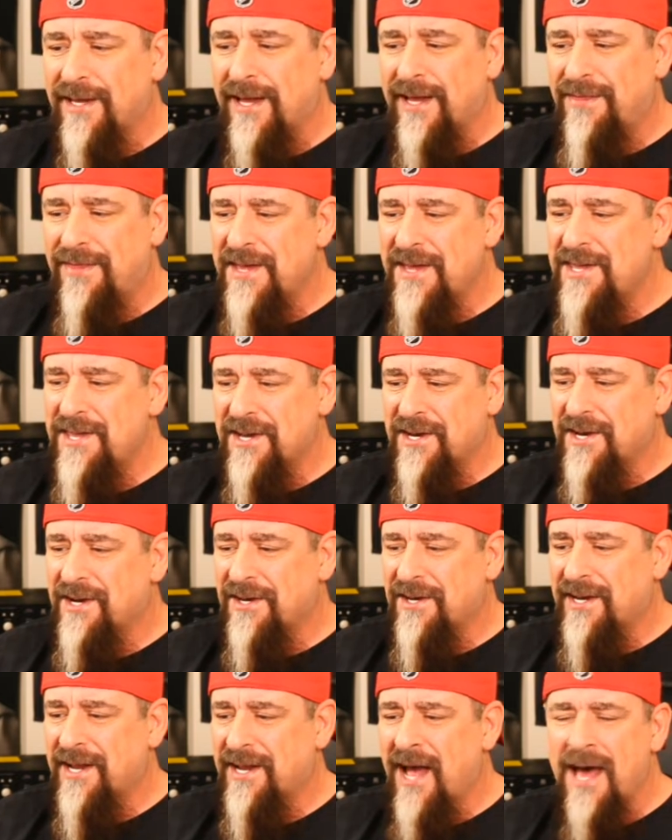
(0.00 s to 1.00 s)
I think you could
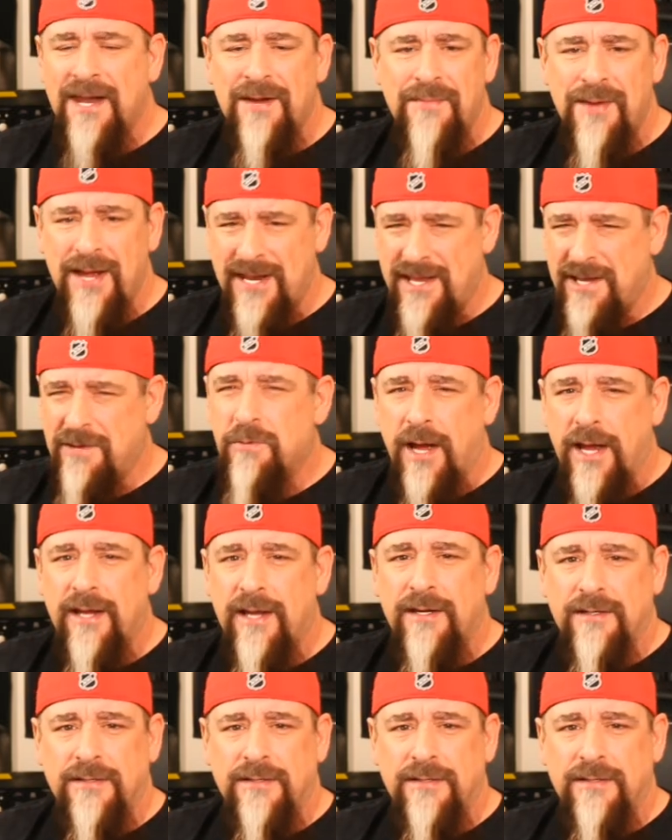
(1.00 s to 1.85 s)
have got him anyway.